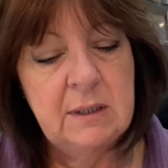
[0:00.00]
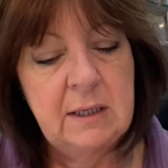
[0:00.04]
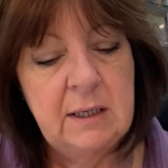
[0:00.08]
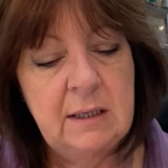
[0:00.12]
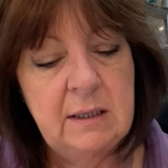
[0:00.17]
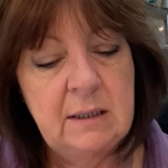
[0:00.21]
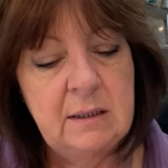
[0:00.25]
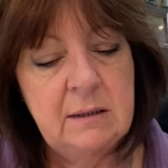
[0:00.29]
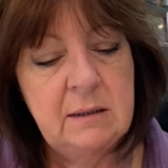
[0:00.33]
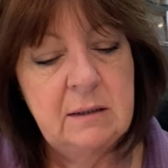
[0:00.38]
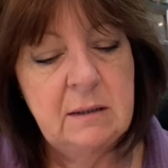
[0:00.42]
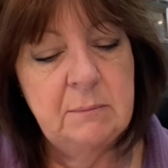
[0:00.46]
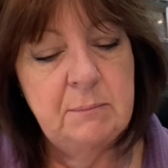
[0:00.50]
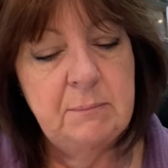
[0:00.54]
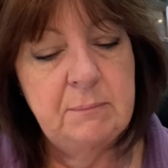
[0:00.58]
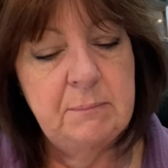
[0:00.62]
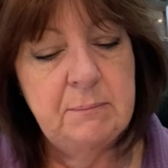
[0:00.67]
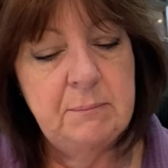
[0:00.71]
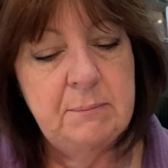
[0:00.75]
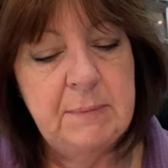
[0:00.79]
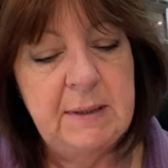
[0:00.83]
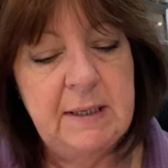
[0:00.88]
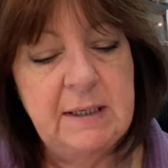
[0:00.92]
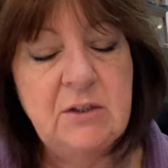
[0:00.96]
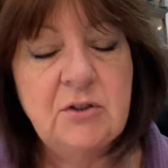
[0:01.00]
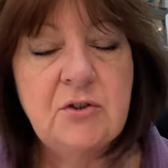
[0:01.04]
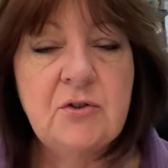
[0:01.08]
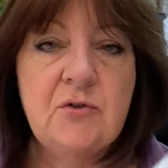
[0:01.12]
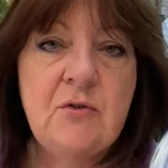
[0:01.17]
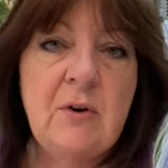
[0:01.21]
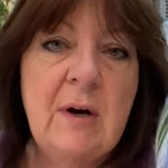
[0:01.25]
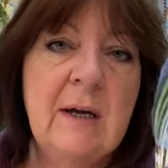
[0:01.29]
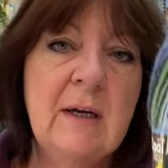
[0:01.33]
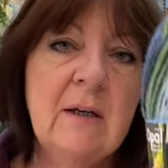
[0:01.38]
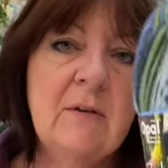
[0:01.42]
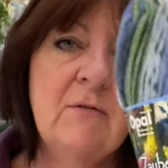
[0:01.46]
in Pete's
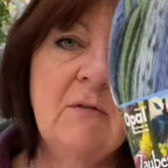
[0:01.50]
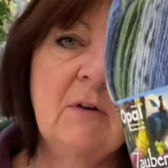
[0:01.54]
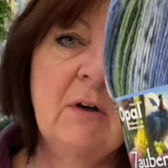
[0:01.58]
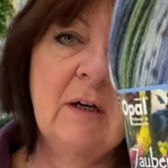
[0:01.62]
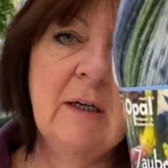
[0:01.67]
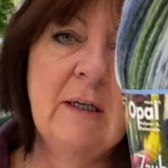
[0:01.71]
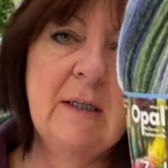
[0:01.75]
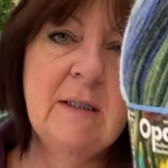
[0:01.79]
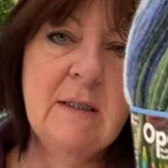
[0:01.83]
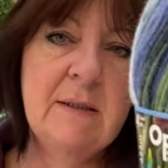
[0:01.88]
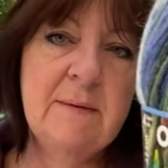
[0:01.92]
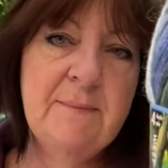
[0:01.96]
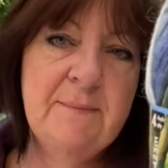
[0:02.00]
Dragon Ride.